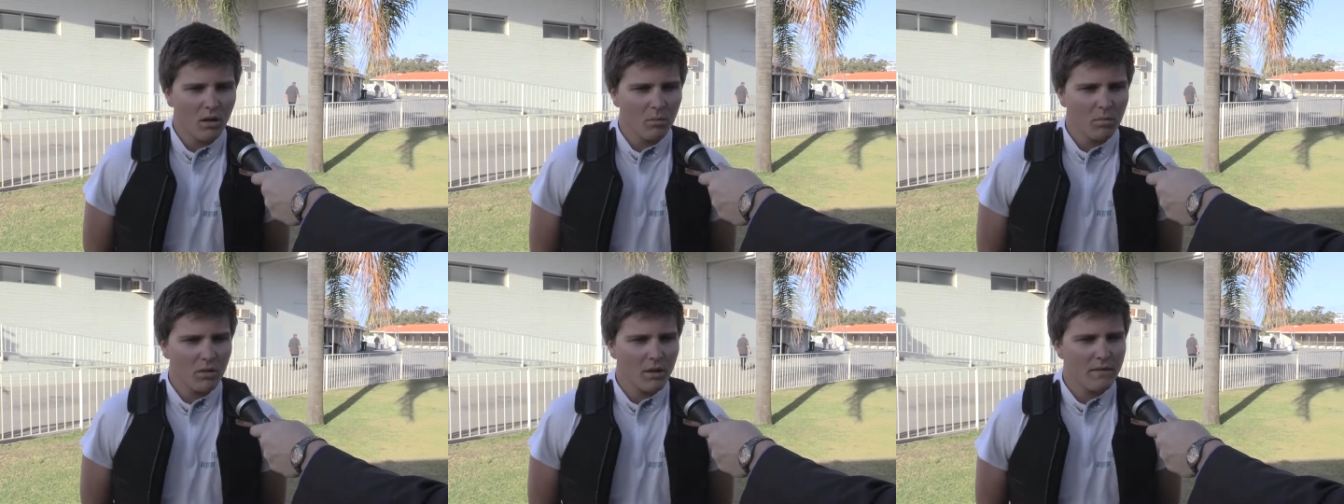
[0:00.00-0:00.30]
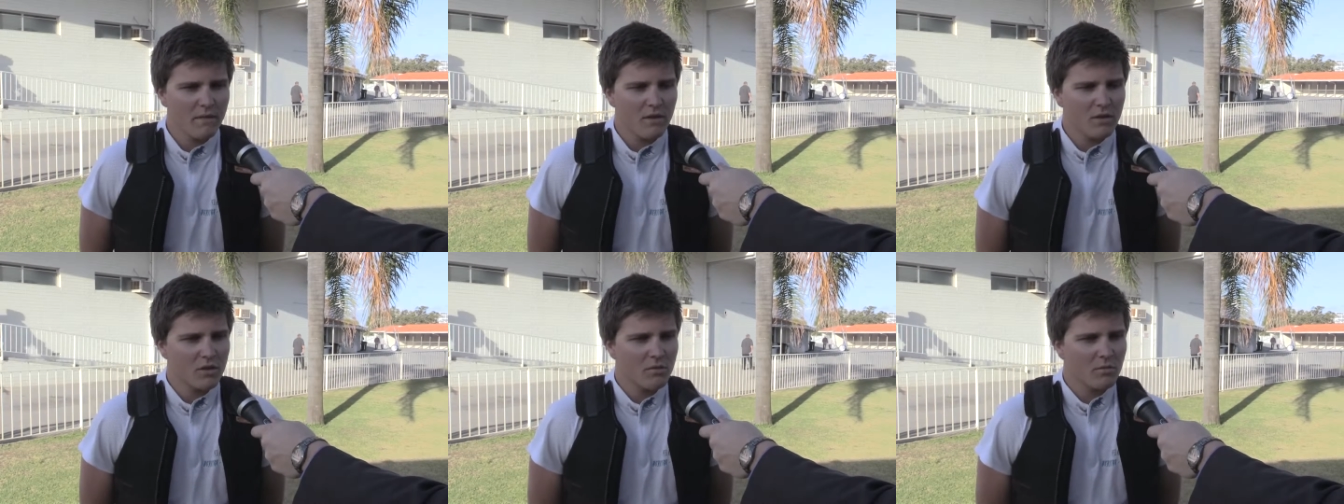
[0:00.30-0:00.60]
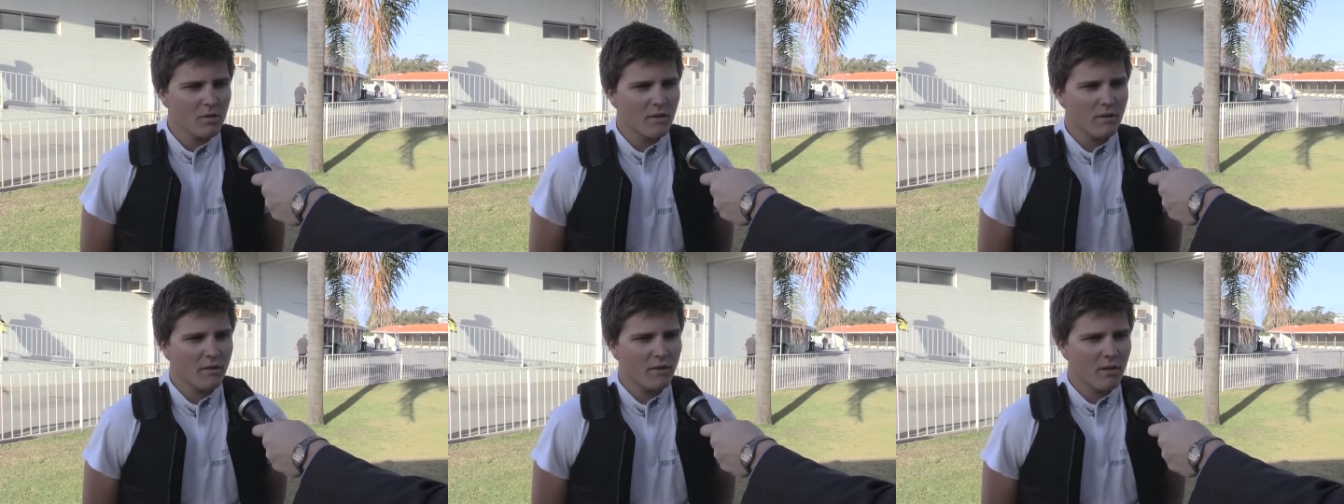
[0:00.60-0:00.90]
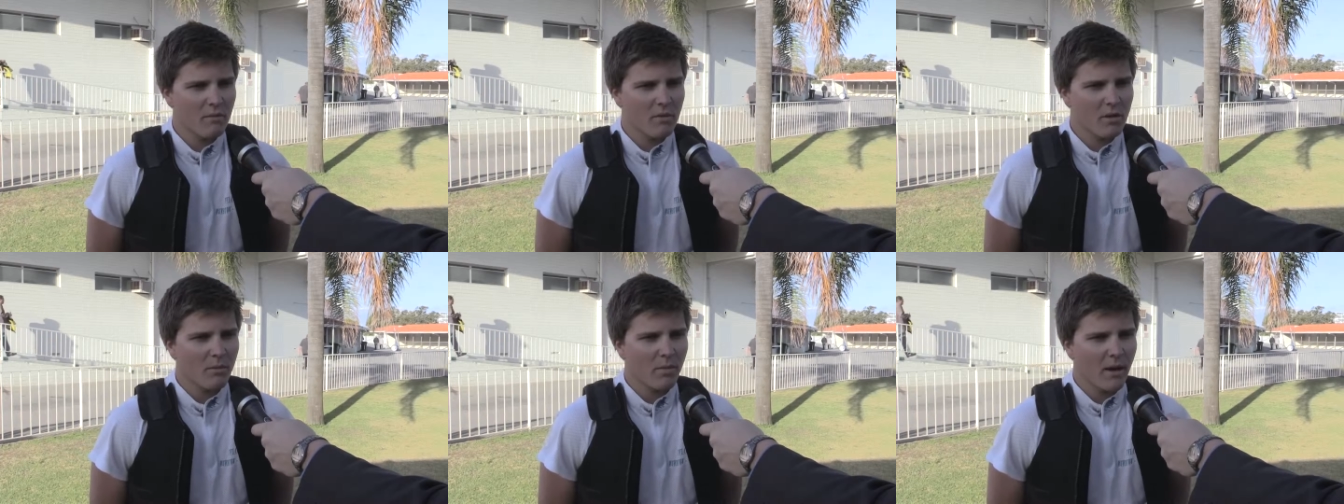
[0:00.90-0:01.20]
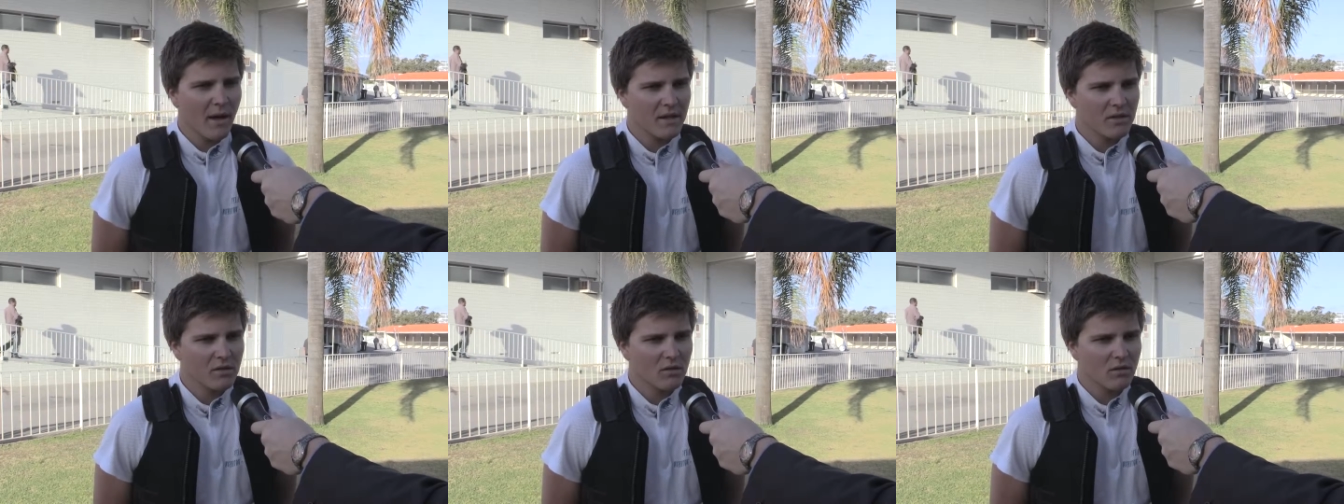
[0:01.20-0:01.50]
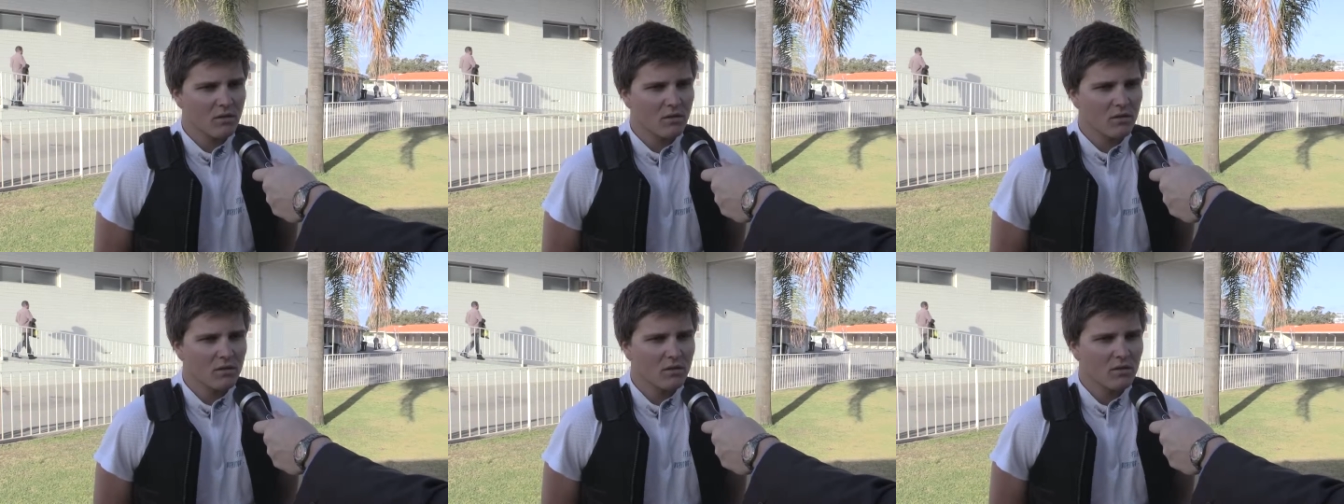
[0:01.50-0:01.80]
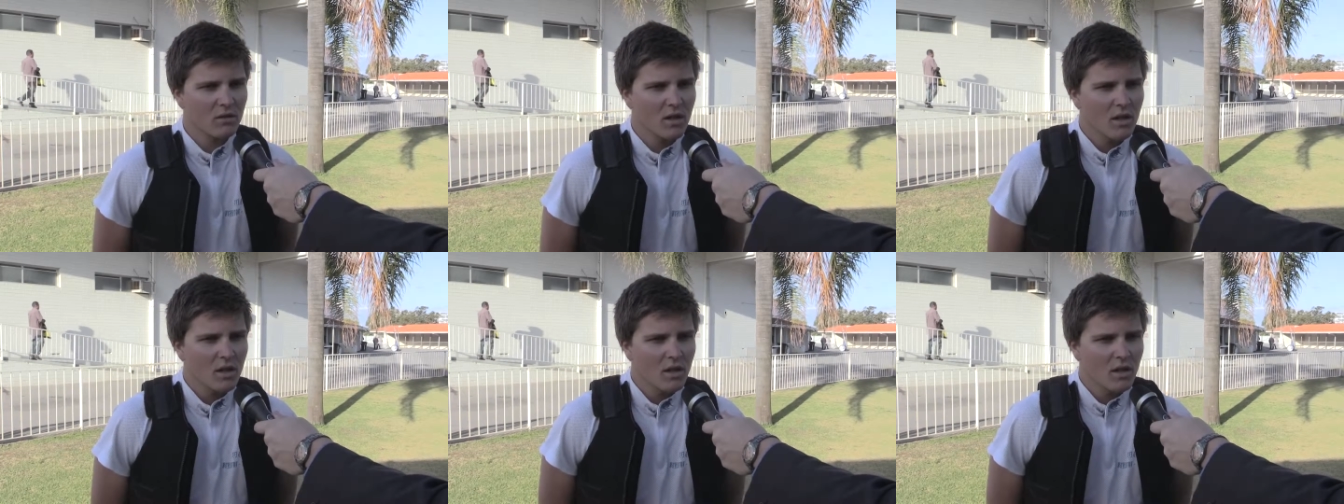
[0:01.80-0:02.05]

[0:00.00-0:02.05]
I believe there should be a fair bit of pace on in,